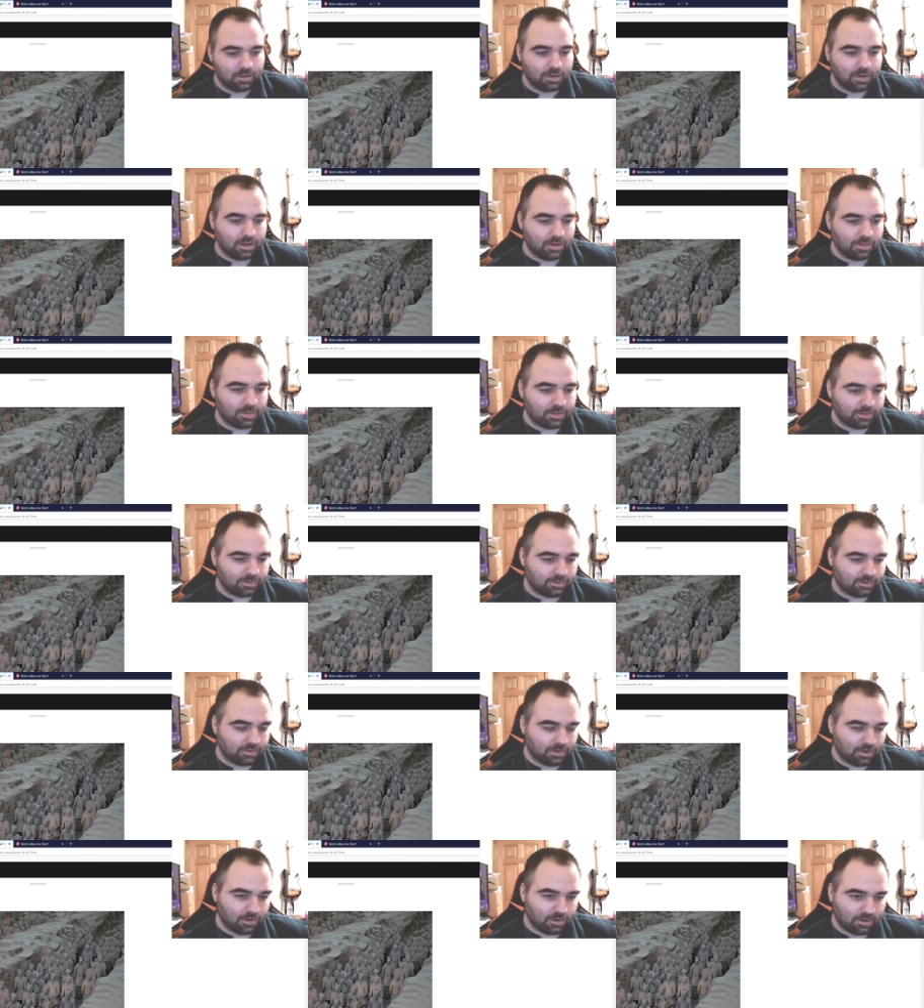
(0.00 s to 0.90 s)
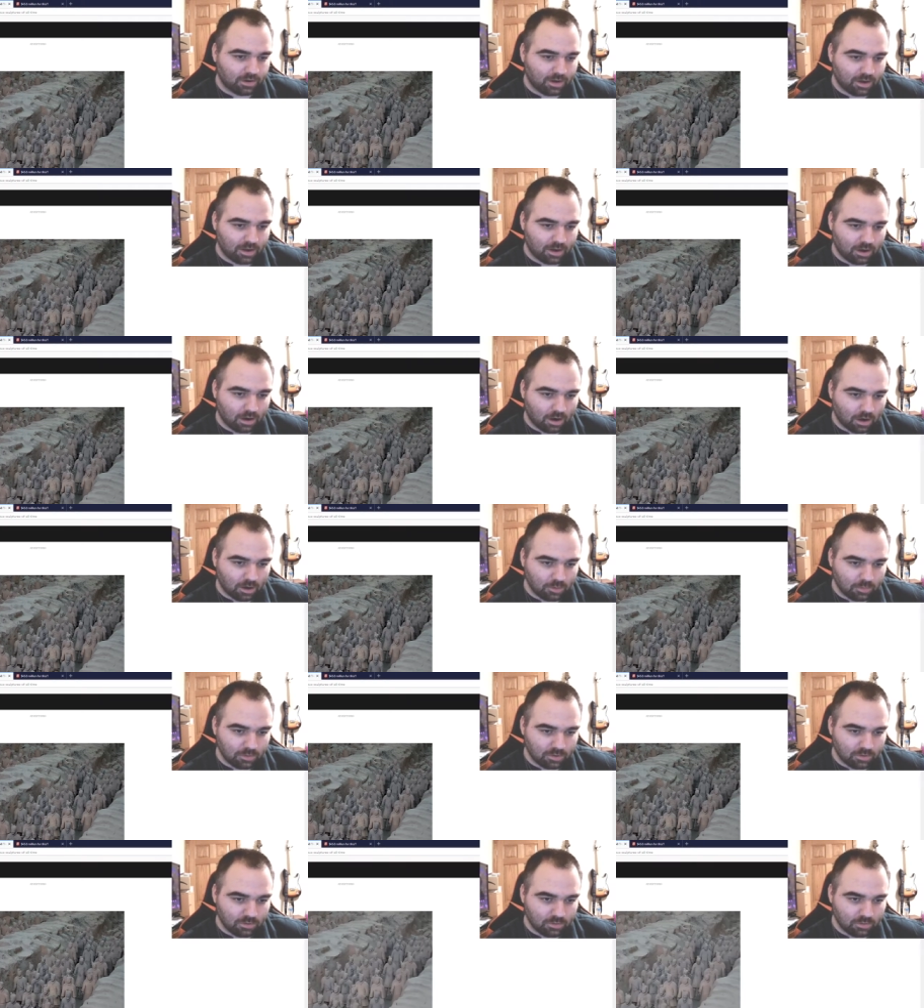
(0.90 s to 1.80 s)
and that's the Terracotta
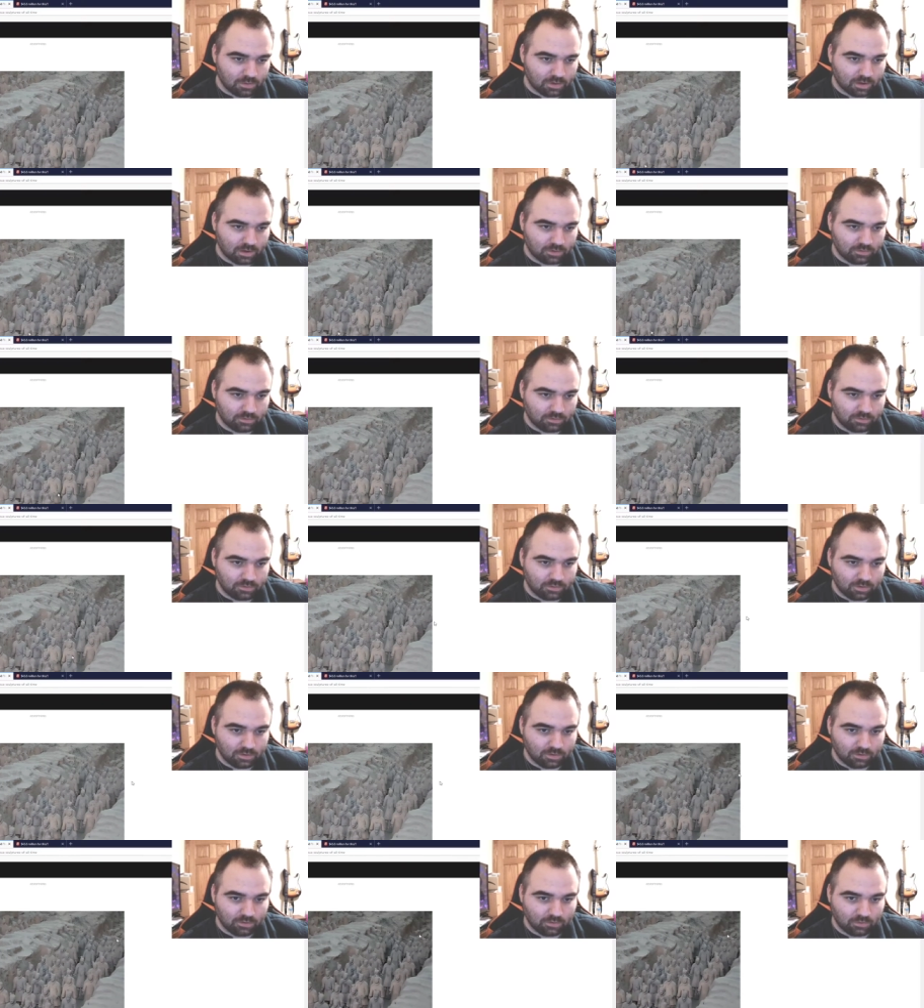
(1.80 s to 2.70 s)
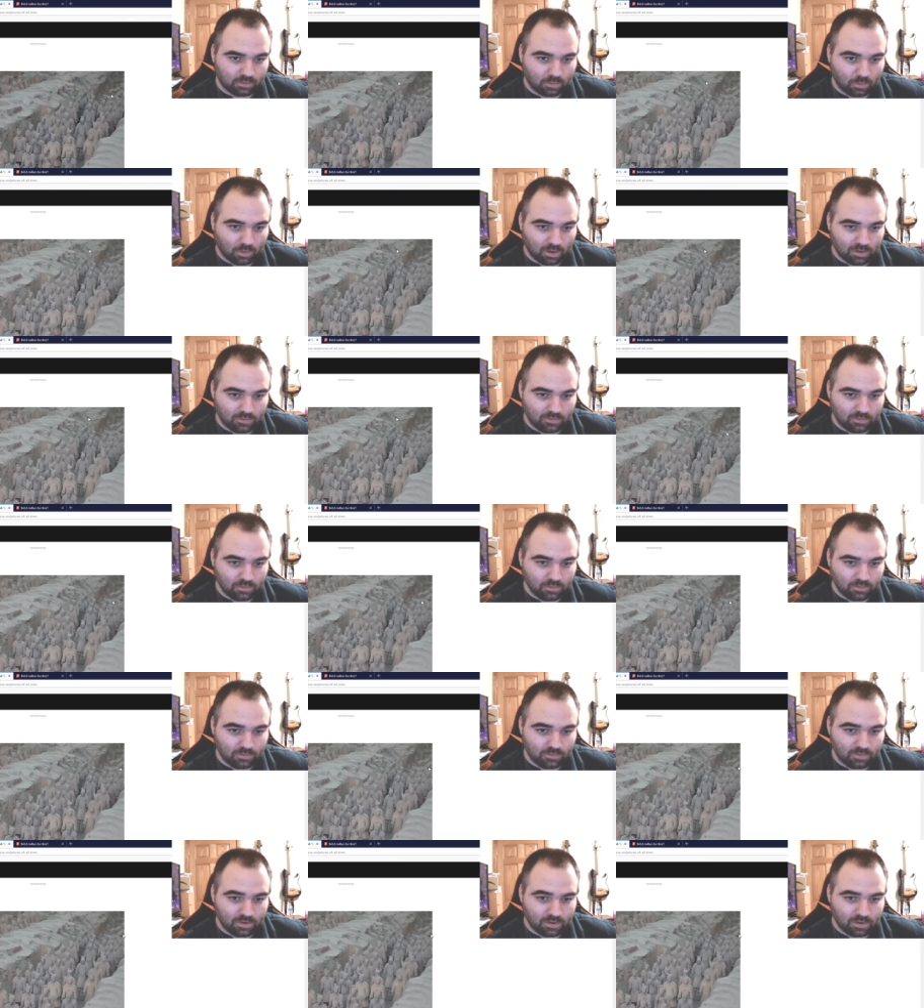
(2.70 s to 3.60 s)
Army. You can actually see quite a few
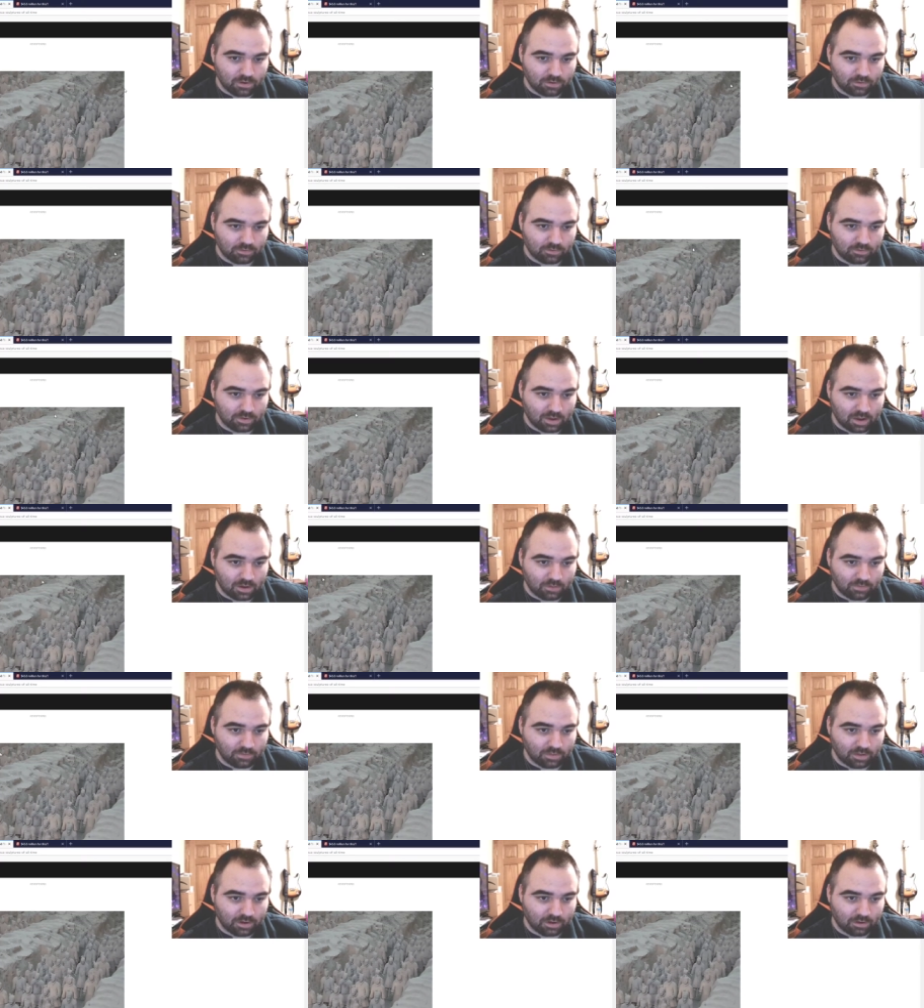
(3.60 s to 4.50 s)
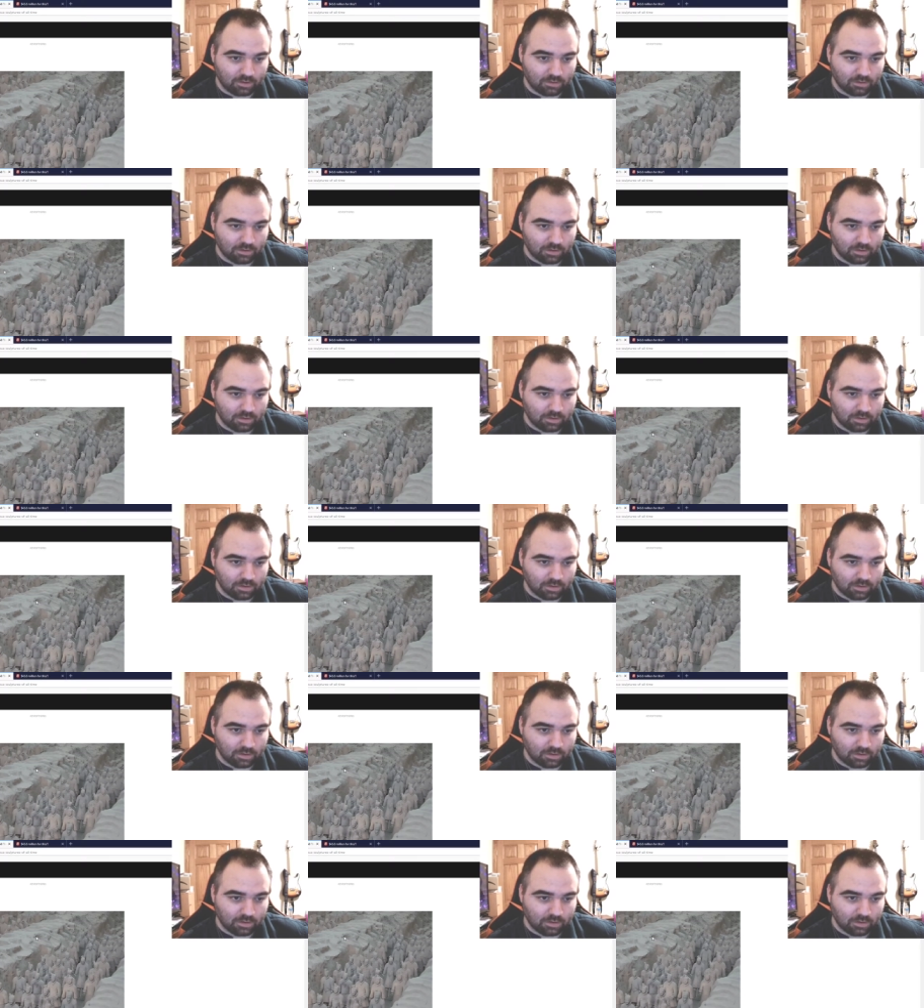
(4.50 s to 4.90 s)
figures out there,